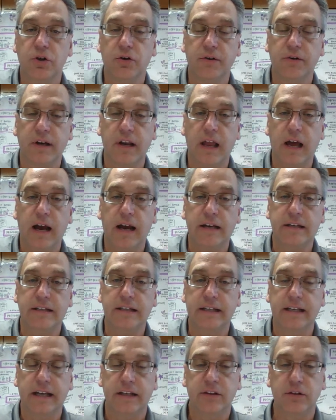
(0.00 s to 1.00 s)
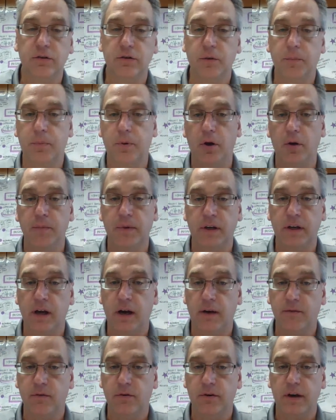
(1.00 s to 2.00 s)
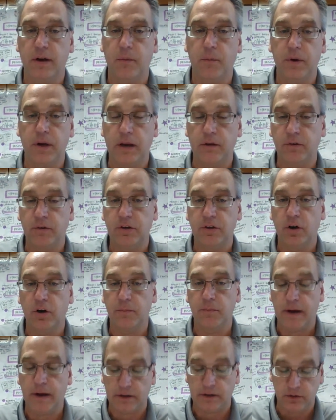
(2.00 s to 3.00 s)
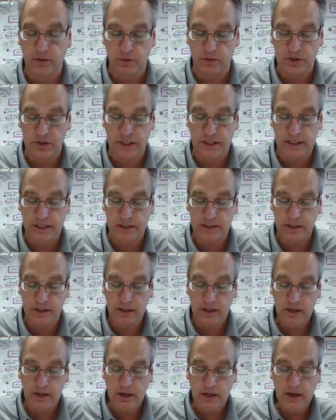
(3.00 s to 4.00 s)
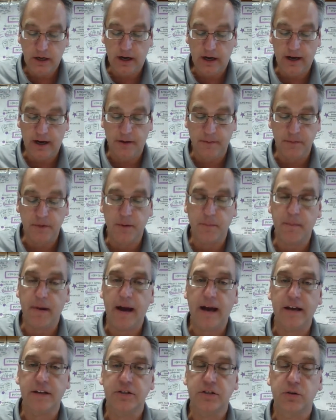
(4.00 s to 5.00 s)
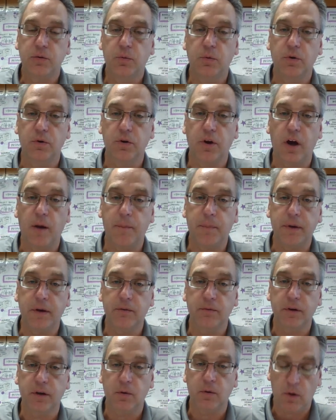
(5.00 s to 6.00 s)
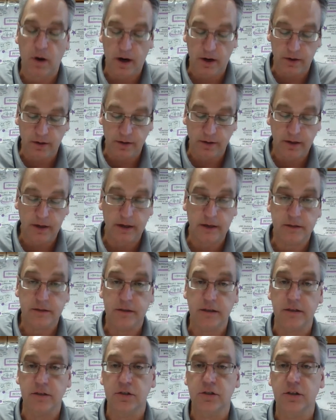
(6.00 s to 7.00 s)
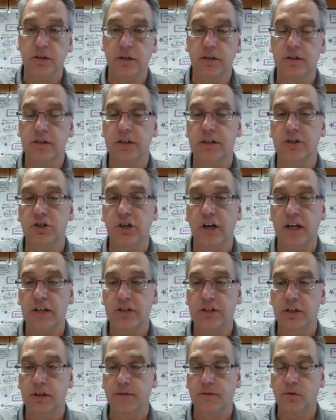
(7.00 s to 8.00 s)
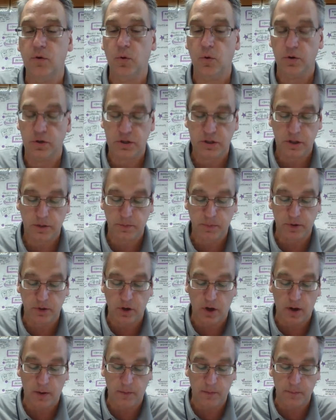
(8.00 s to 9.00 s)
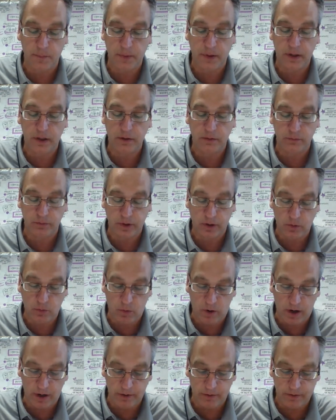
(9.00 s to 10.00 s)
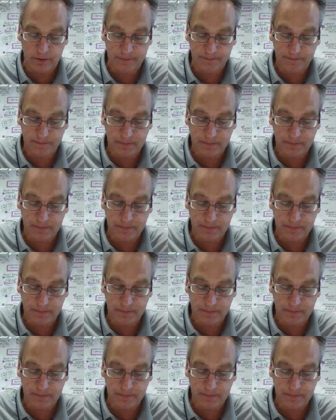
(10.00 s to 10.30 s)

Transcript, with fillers: are in line to get their diploma cover, and then when they return back to their seats, um, the mask will not be required. It's, it's suggested, of course, but not be required.